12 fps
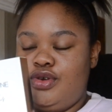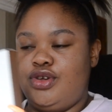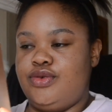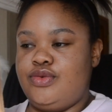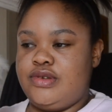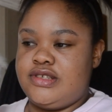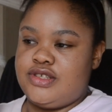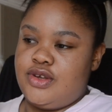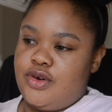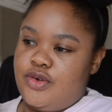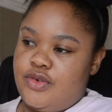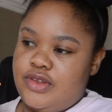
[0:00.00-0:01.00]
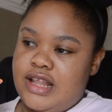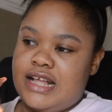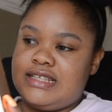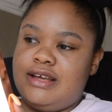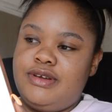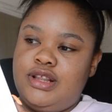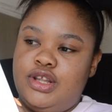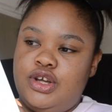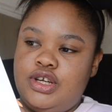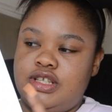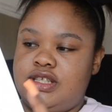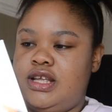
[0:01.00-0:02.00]
cute. So that's how it
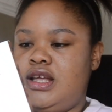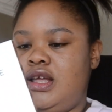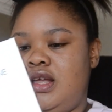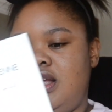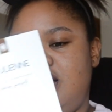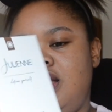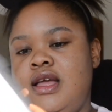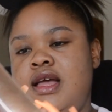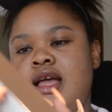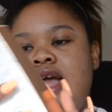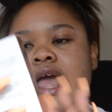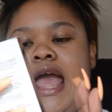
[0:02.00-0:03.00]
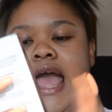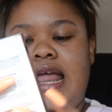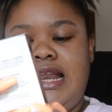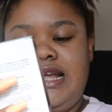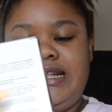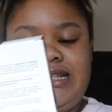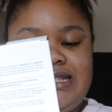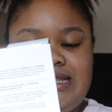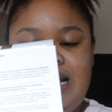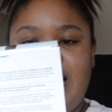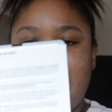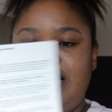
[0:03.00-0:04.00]
looks. And
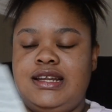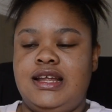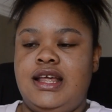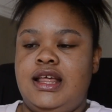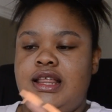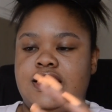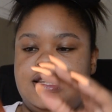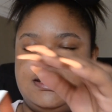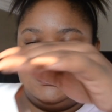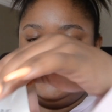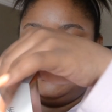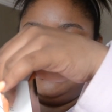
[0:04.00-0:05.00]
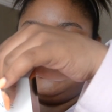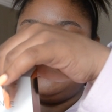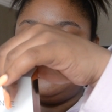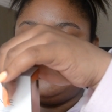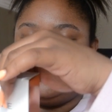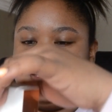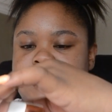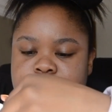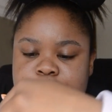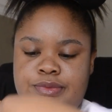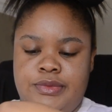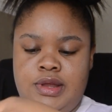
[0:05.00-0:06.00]
inside this tint kit
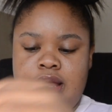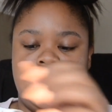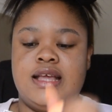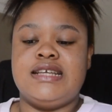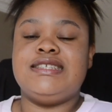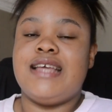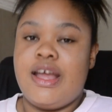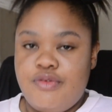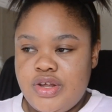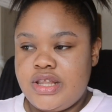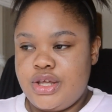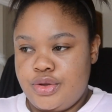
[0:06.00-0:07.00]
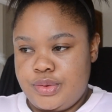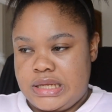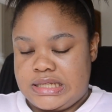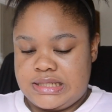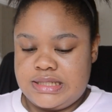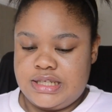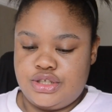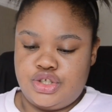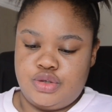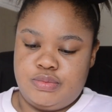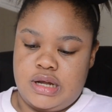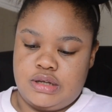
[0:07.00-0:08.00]
is everything you need to tint
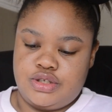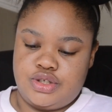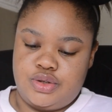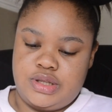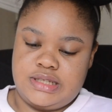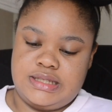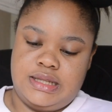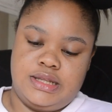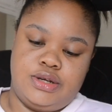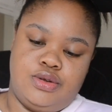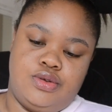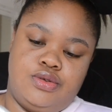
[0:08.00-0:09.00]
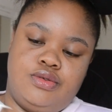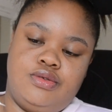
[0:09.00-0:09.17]
your brows. So there's a little